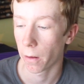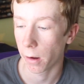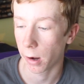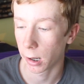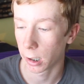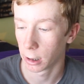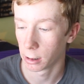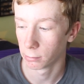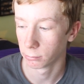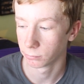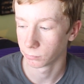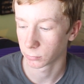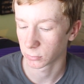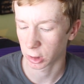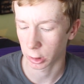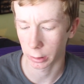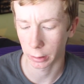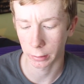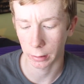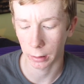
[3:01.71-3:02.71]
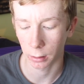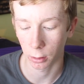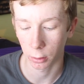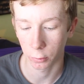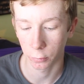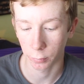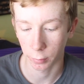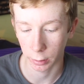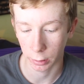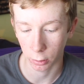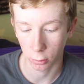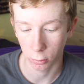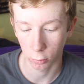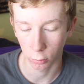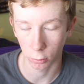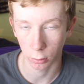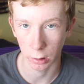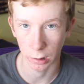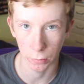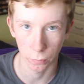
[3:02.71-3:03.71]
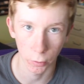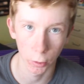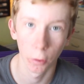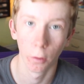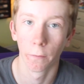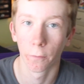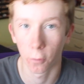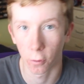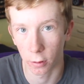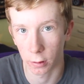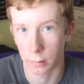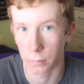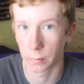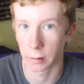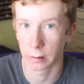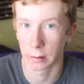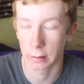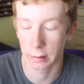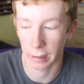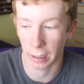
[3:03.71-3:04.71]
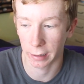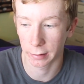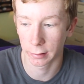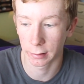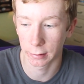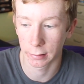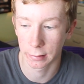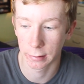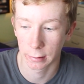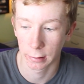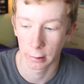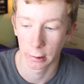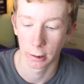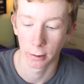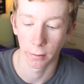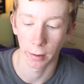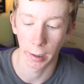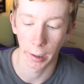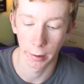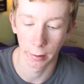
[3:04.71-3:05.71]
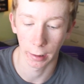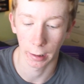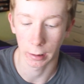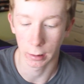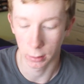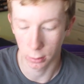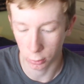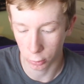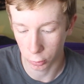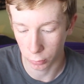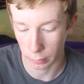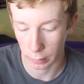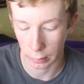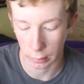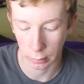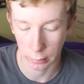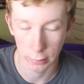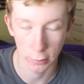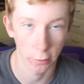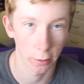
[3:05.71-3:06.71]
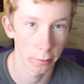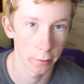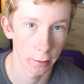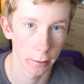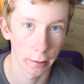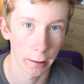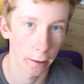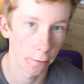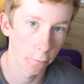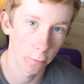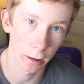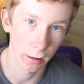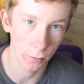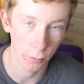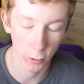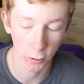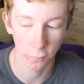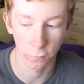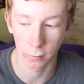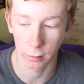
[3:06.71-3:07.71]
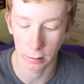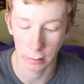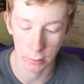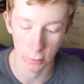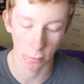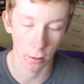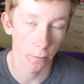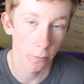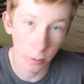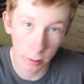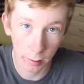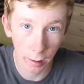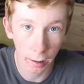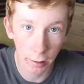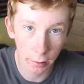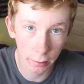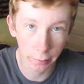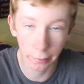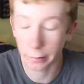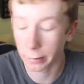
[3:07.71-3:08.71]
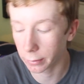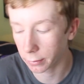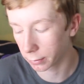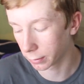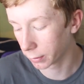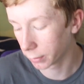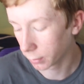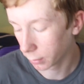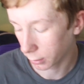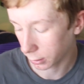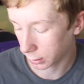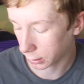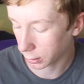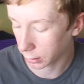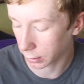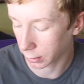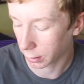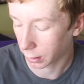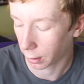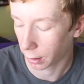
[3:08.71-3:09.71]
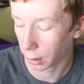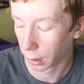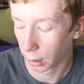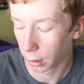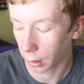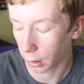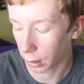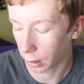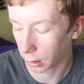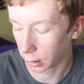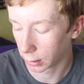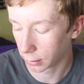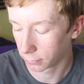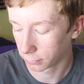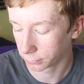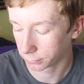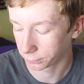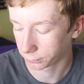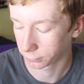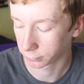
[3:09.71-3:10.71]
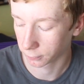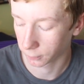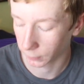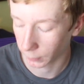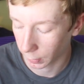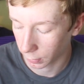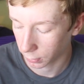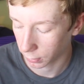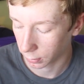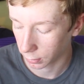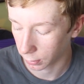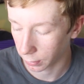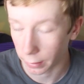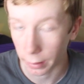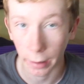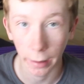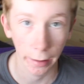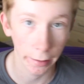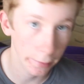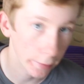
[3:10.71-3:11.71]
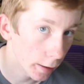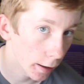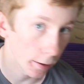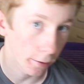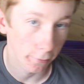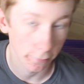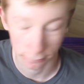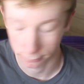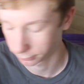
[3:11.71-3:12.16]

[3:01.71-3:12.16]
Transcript: So I thought that looked really cool because blue of course means sadness and like gloomy, and so I thought that worked perfectly, so I put that in and it looked good. And yeah.